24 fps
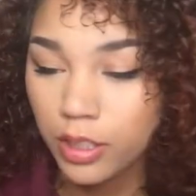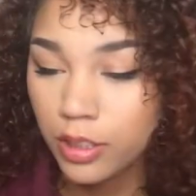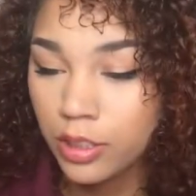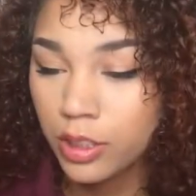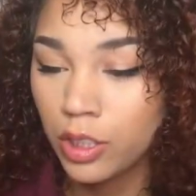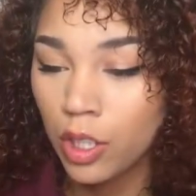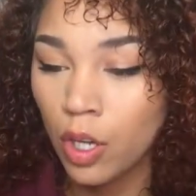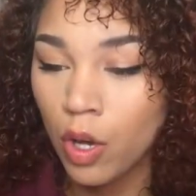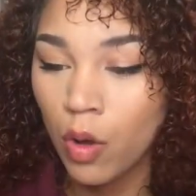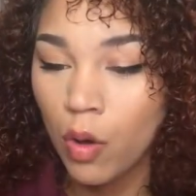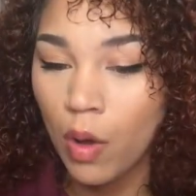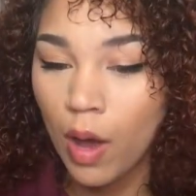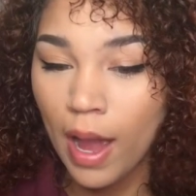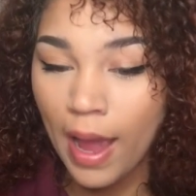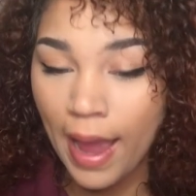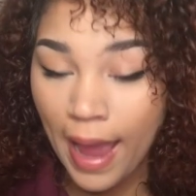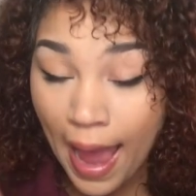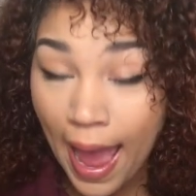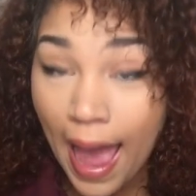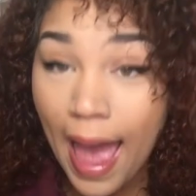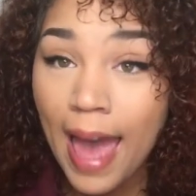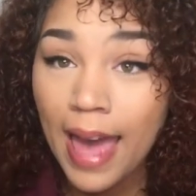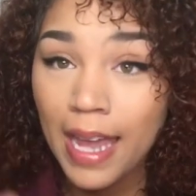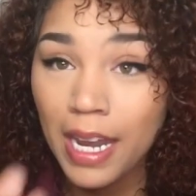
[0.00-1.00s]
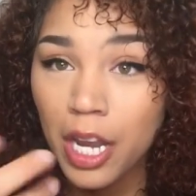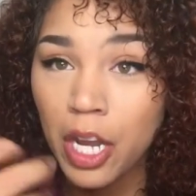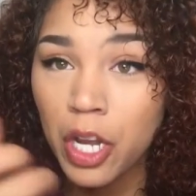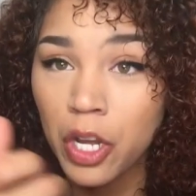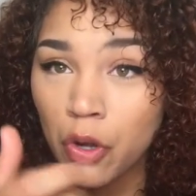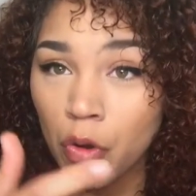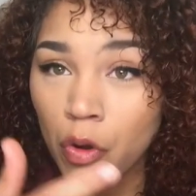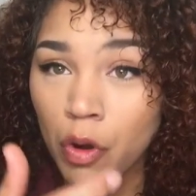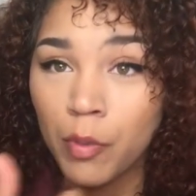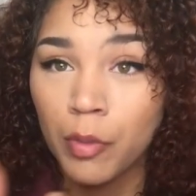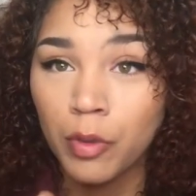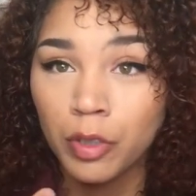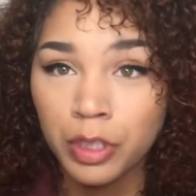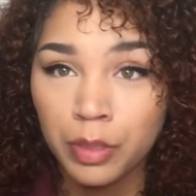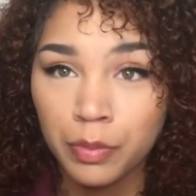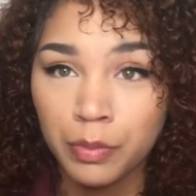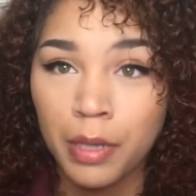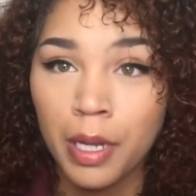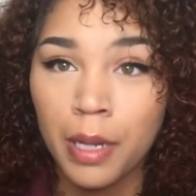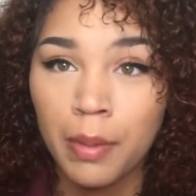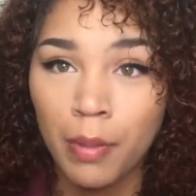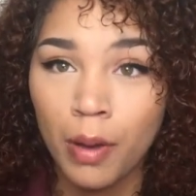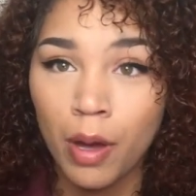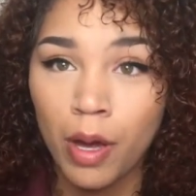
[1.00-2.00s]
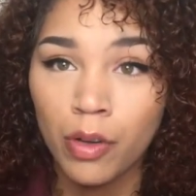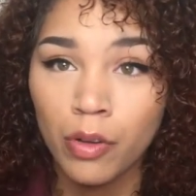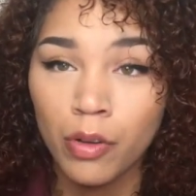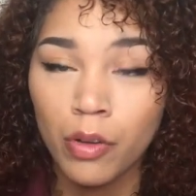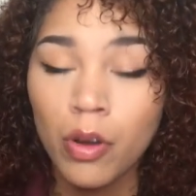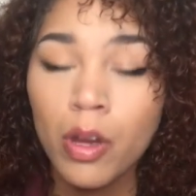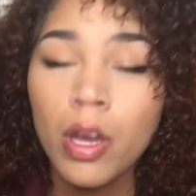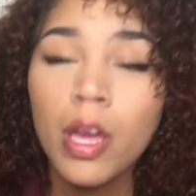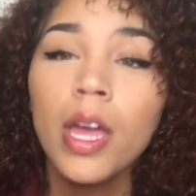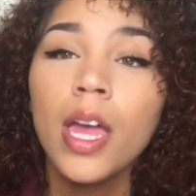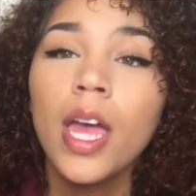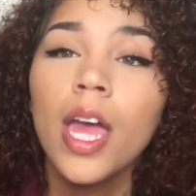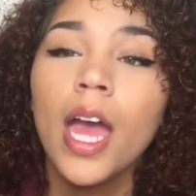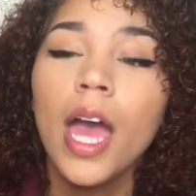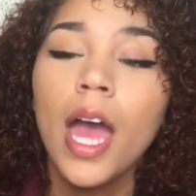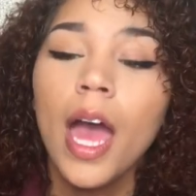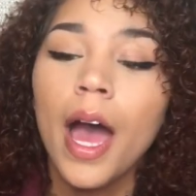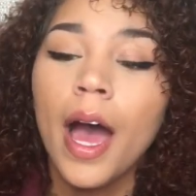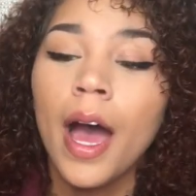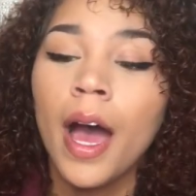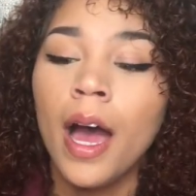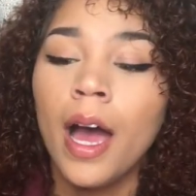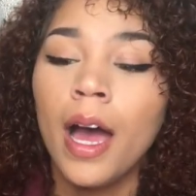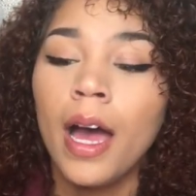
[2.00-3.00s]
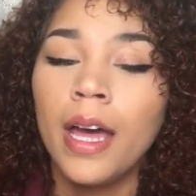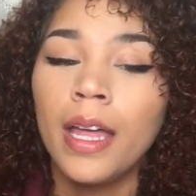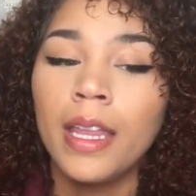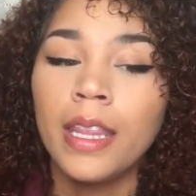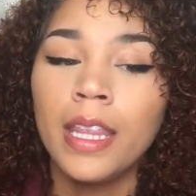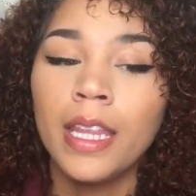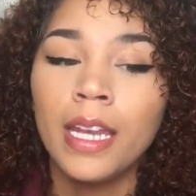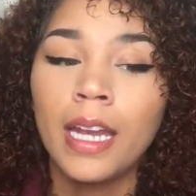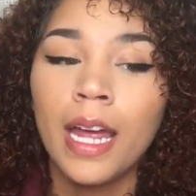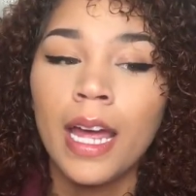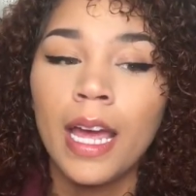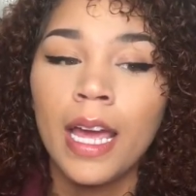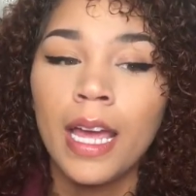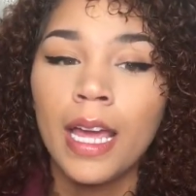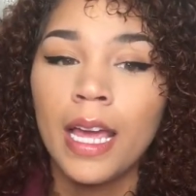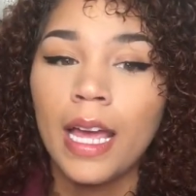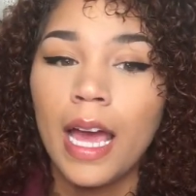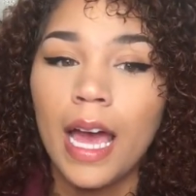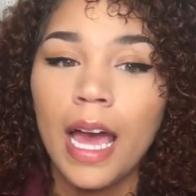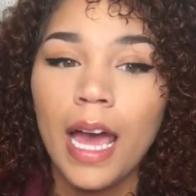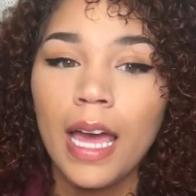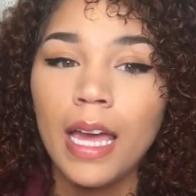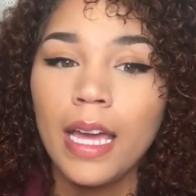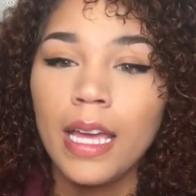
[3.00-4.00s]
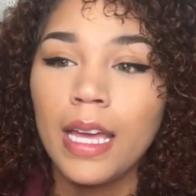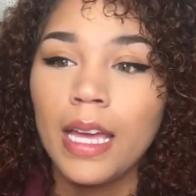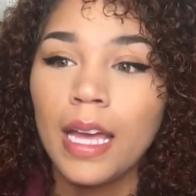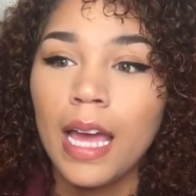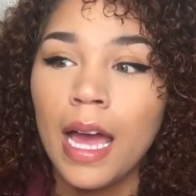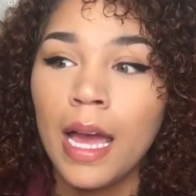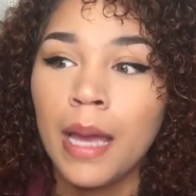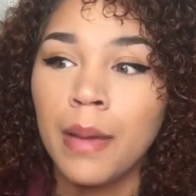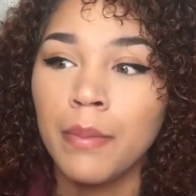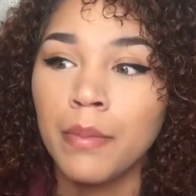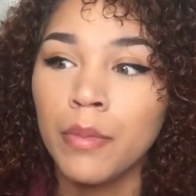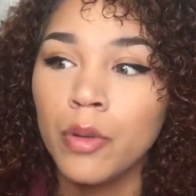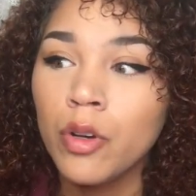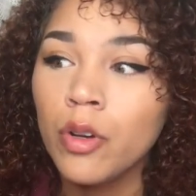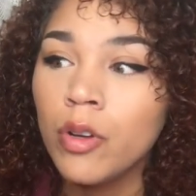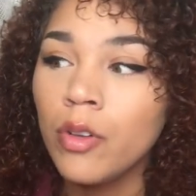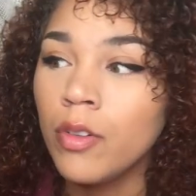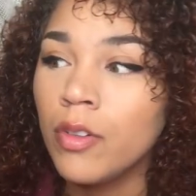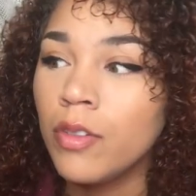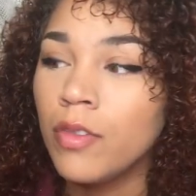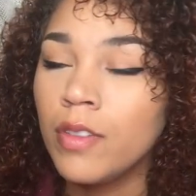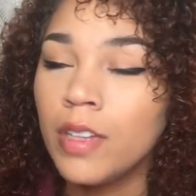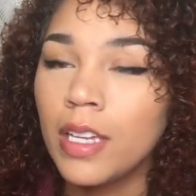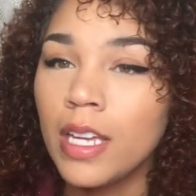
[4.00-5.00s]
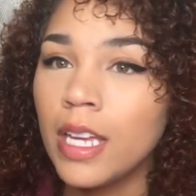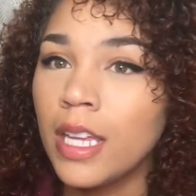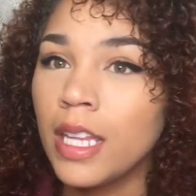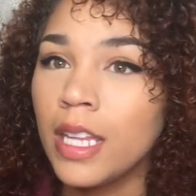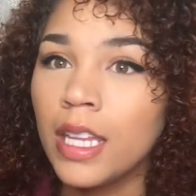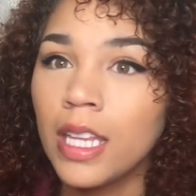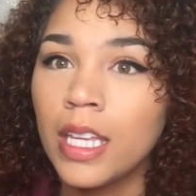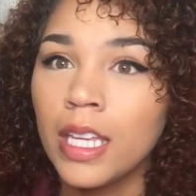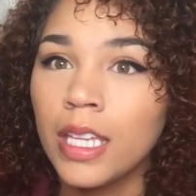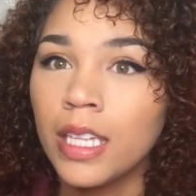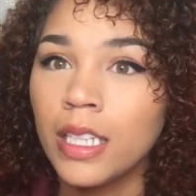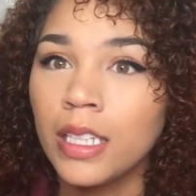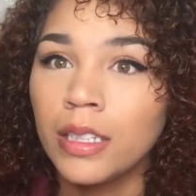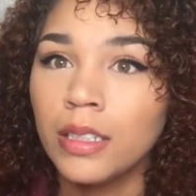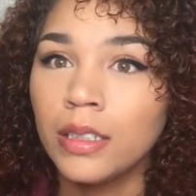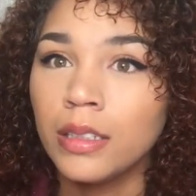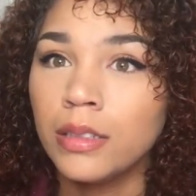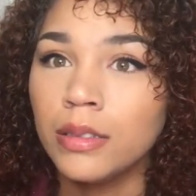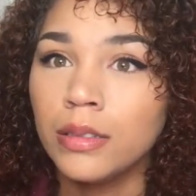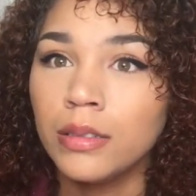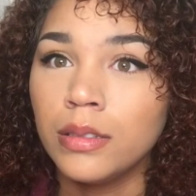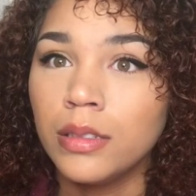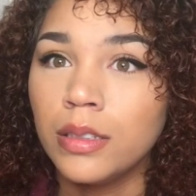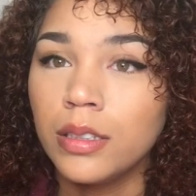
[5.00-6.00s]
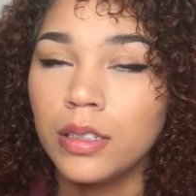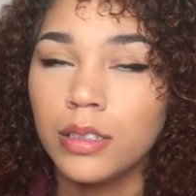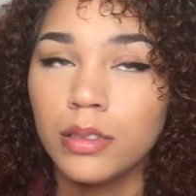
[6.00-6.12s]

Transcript: So I had a normal spray bottle uh, that I, I I moved, and then